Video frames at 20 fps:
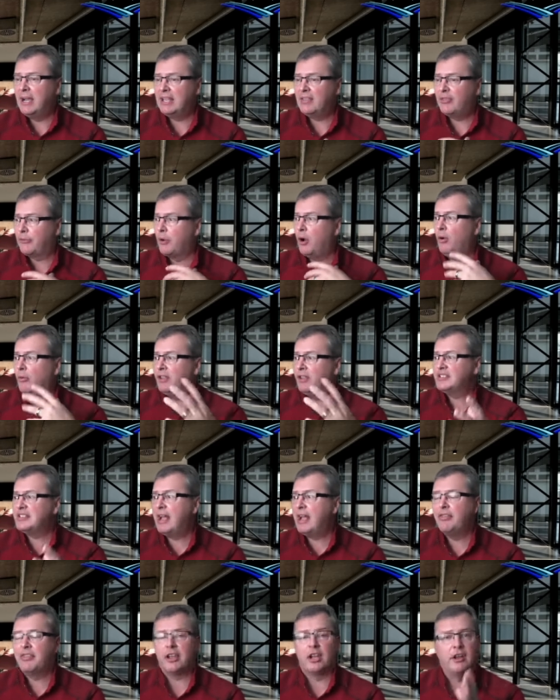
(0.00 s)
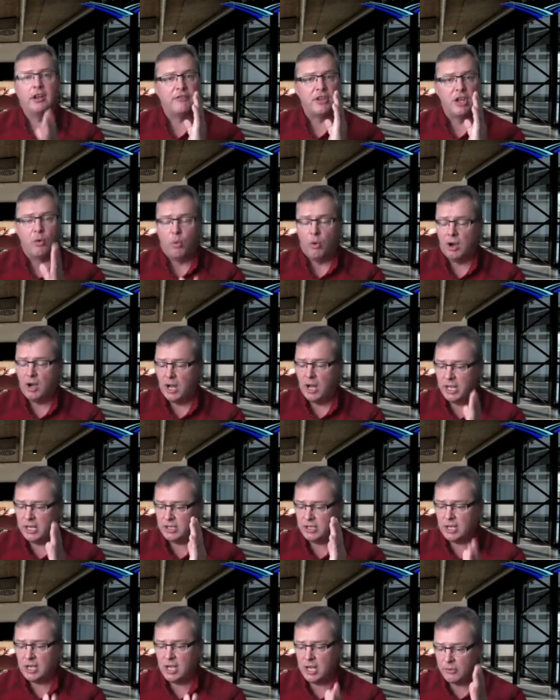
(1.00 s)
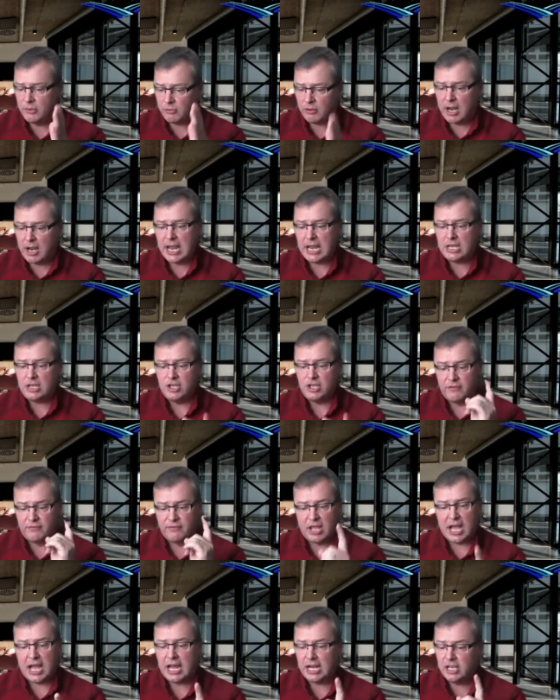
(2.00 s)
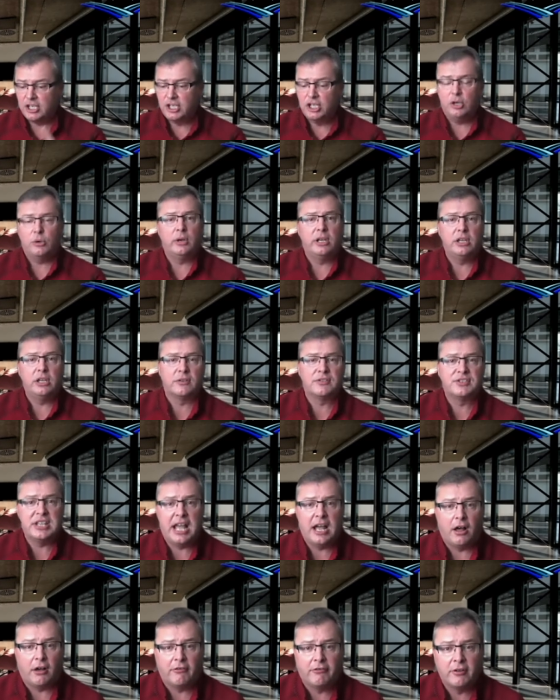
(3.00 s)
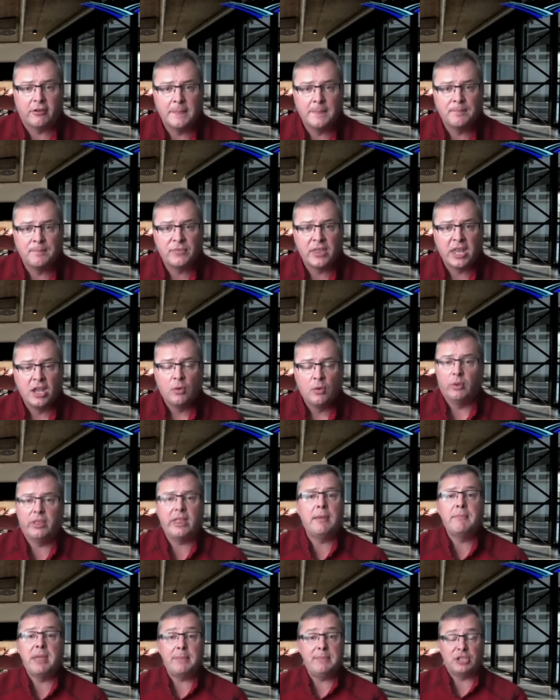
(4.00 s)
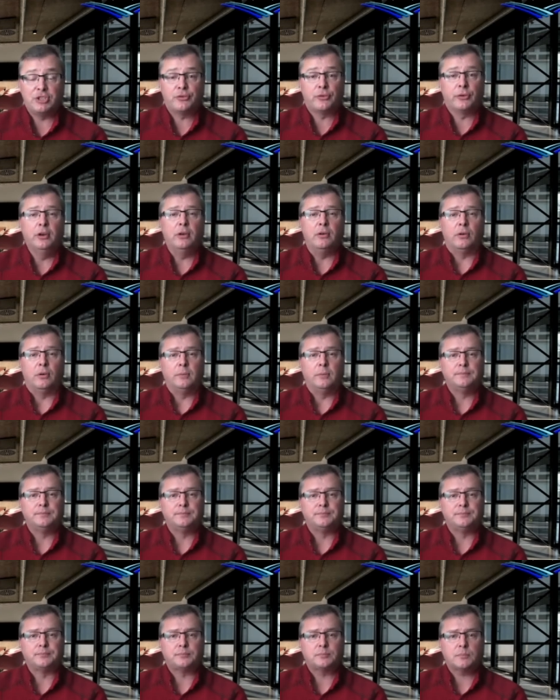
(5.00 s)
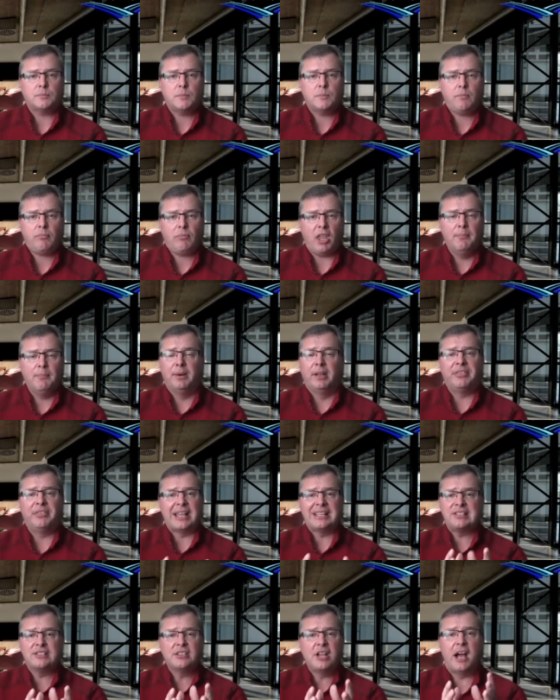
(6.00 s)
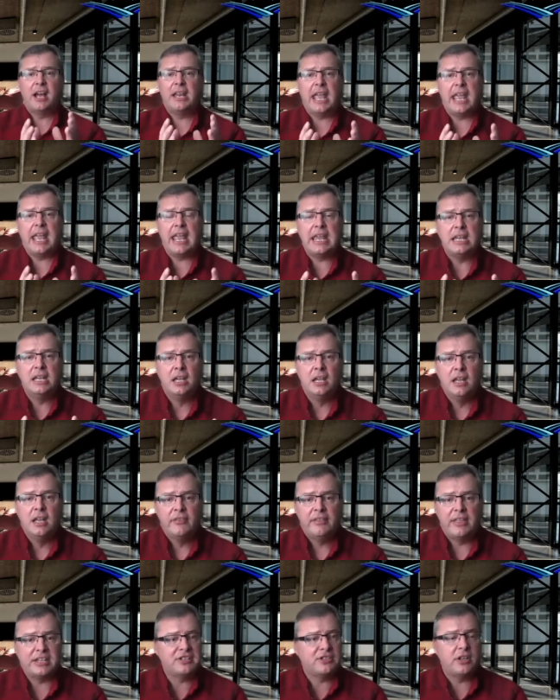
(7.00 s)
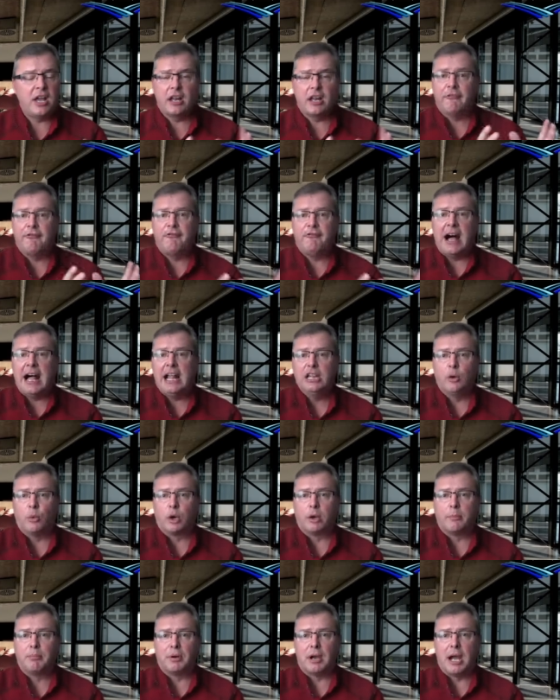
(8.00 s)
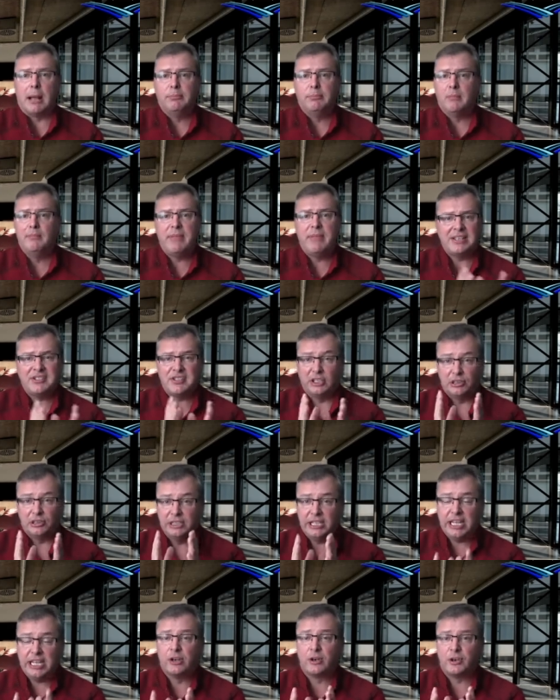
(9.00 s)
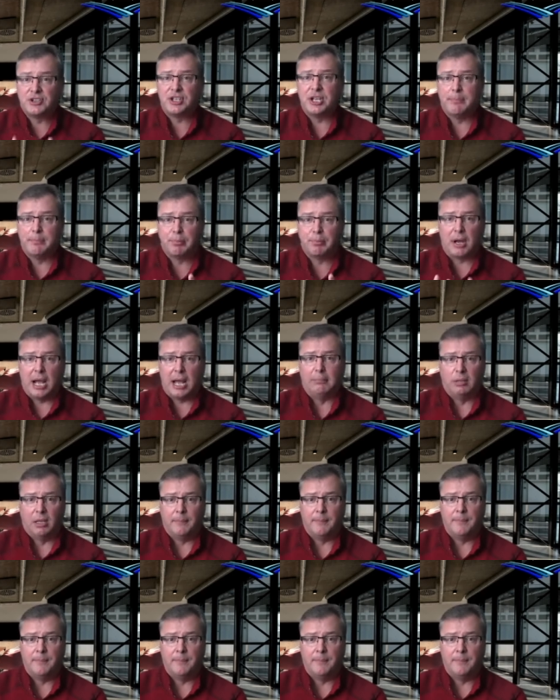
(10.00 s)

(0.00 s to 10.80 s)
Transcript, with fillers: throw this out there. If you want it done right, you've got to do it yourself. Well, that may be true, but that's not a that's not a follower problem. That's a leadership problem.